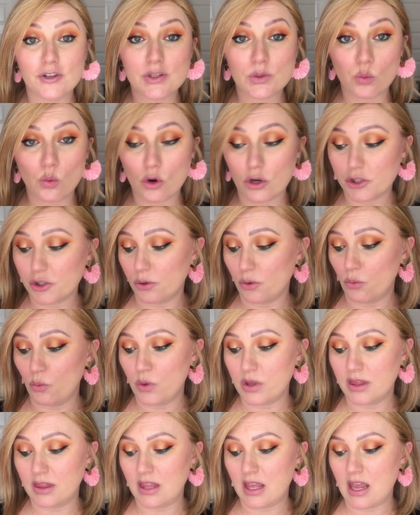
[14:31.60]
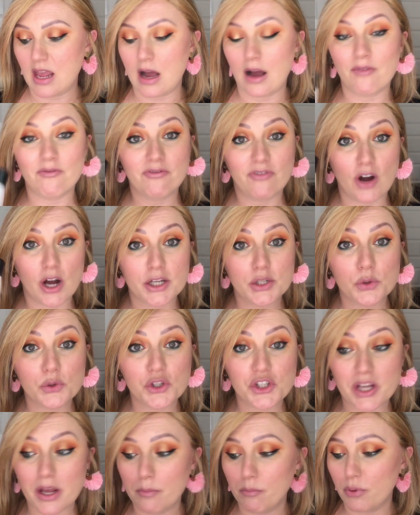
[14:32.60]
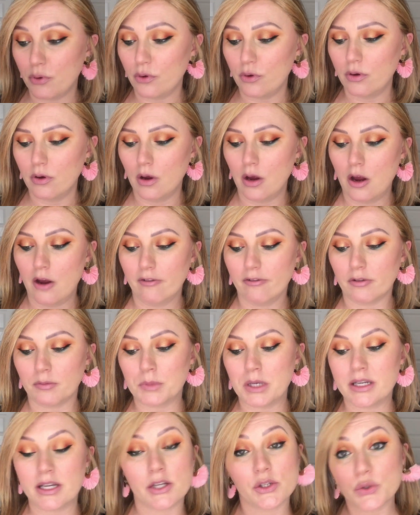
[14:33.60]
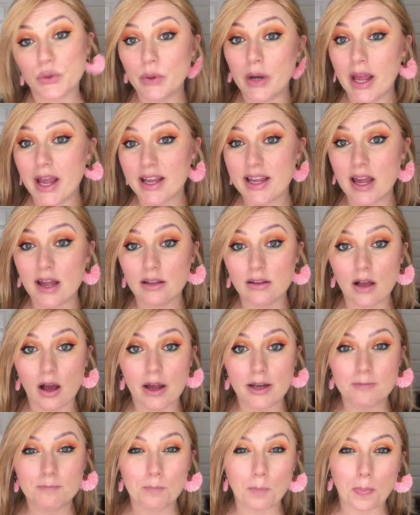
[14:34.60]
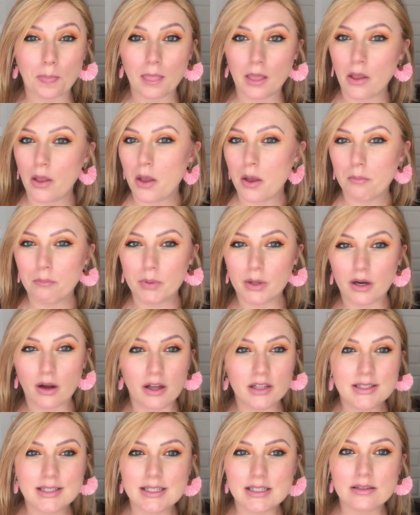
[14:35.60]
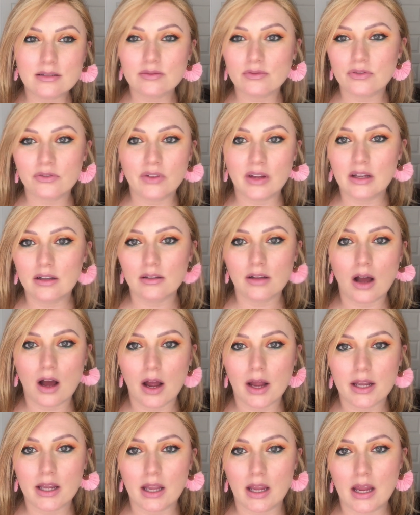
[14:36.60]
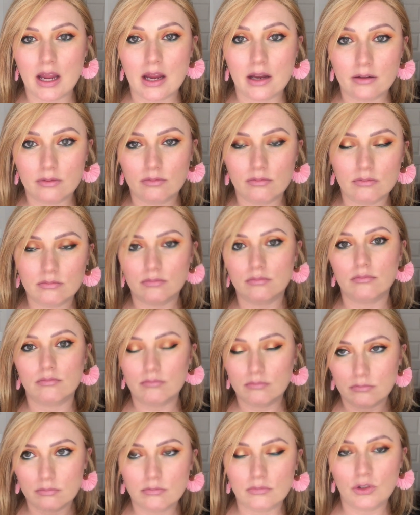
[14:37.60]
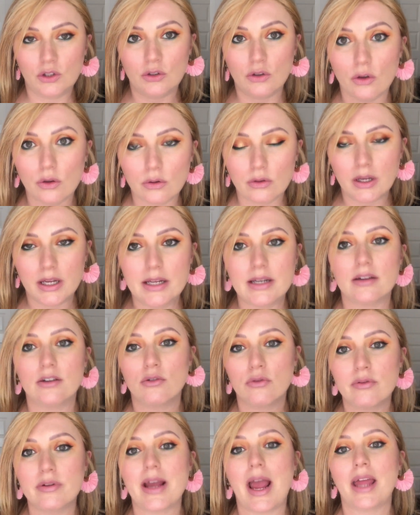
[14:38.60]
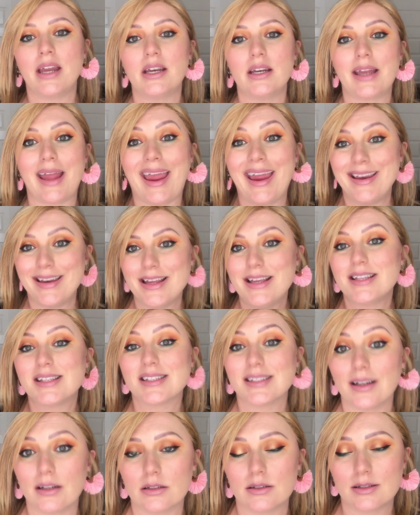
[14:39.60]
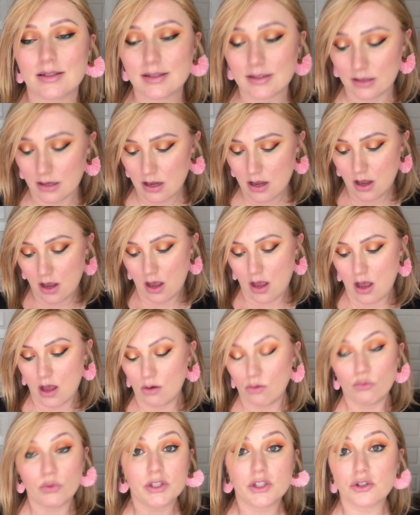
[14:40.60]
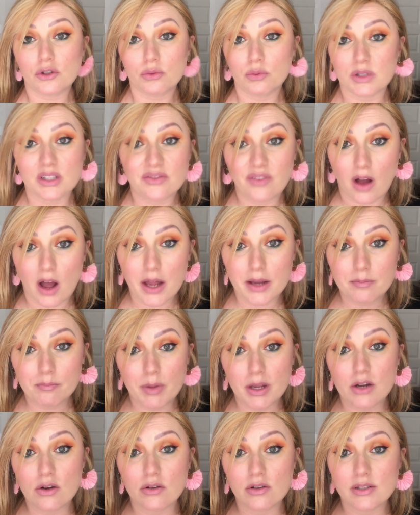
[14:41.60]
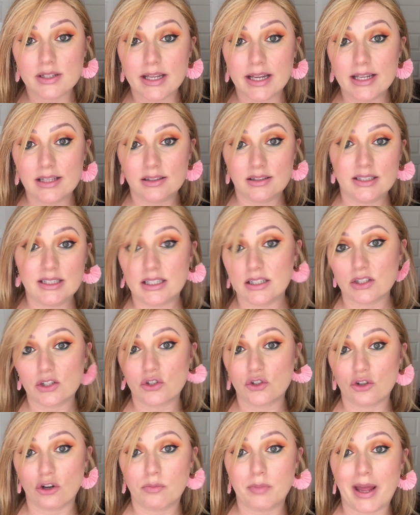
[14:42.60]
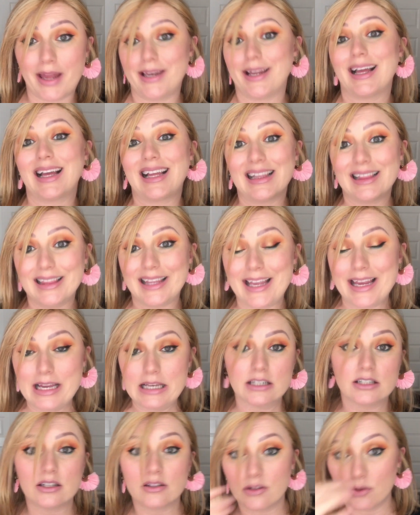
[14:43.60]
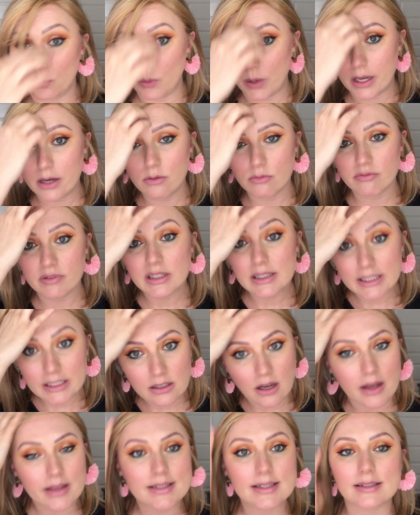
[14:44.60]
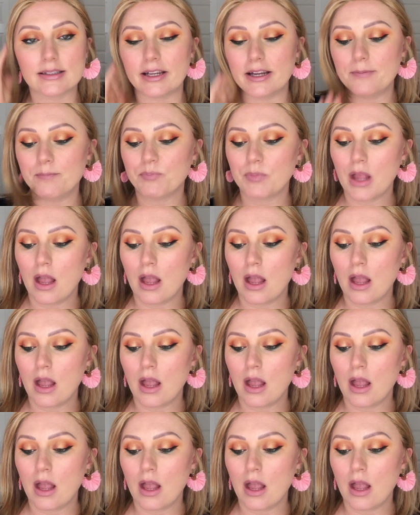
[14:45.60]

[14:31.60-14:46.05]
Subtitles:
wash with the Vital shampoo from the Natural Hair Care line, but I didn't feel like it, you know, it created any suds, which was fine because it did its job and it cleaned the wig really nicely.